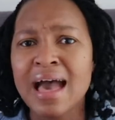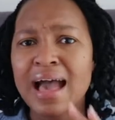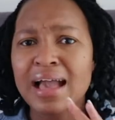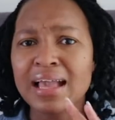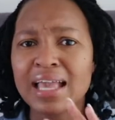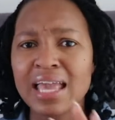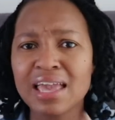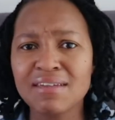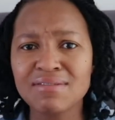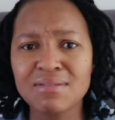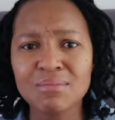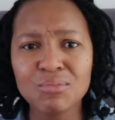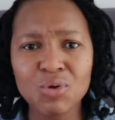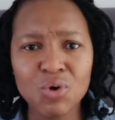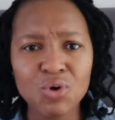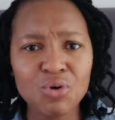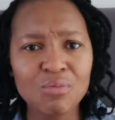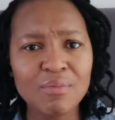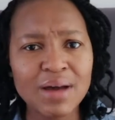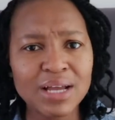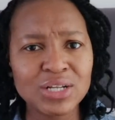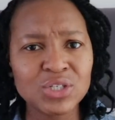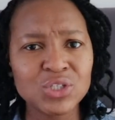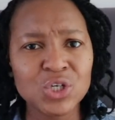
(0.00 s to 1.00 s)
I gave them all
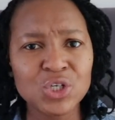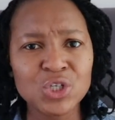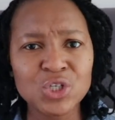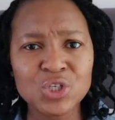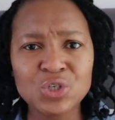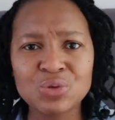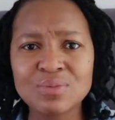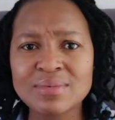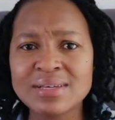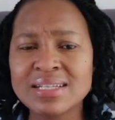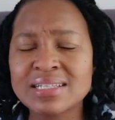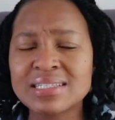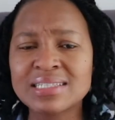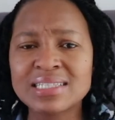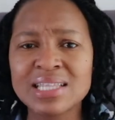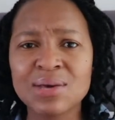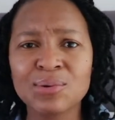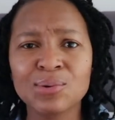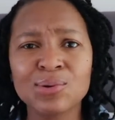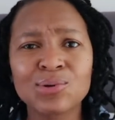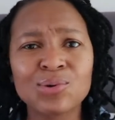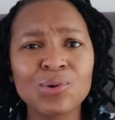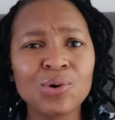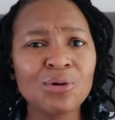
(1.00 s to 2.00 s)
my documents. They
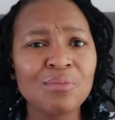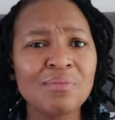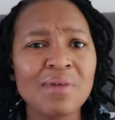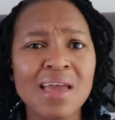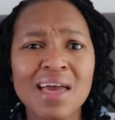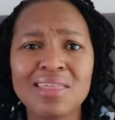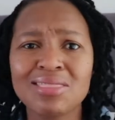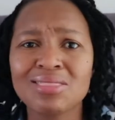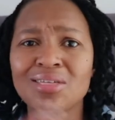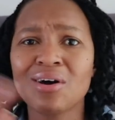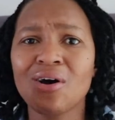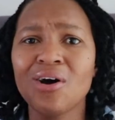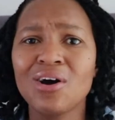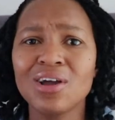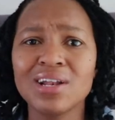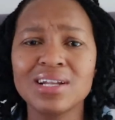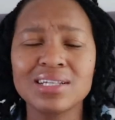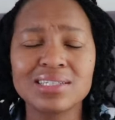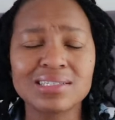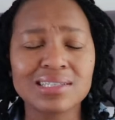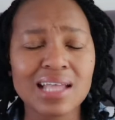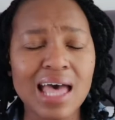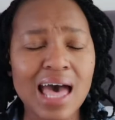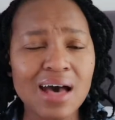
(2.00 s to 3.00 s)
would call me at the
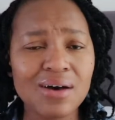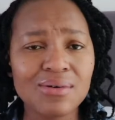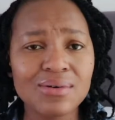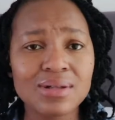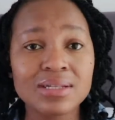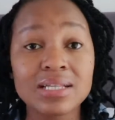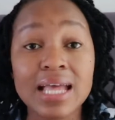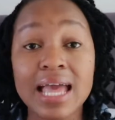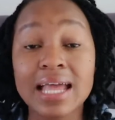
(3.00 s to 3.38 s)
oddest hours.